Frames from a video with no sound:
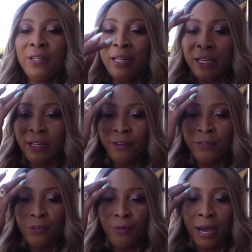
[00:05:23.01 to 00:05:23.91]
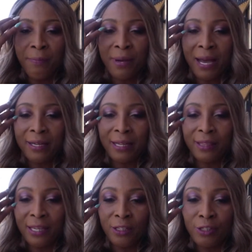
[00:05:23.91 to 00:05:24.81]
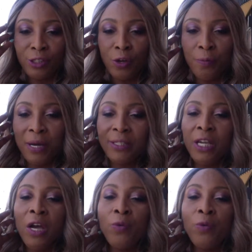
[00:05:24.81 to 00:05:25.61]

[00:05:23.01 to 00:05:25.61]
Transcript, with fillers: and I love you right back. And thank you so much.